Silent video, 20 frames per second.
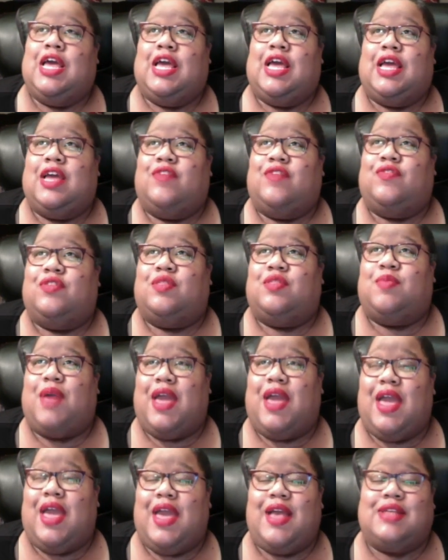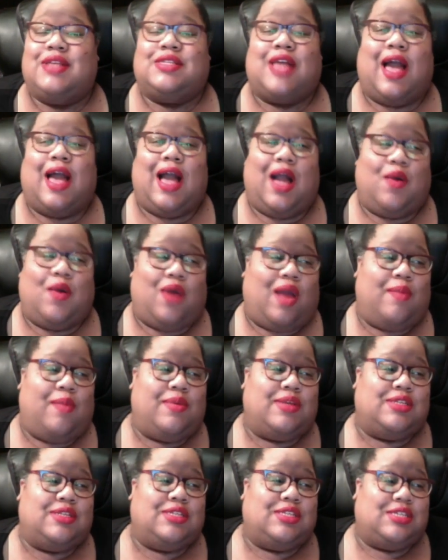And for the past hour, I've
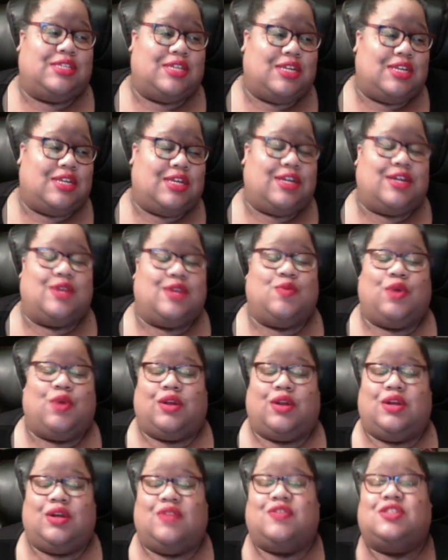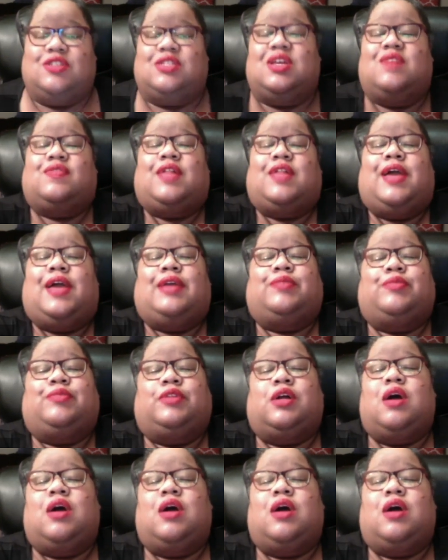been sitting here working on the stuff like,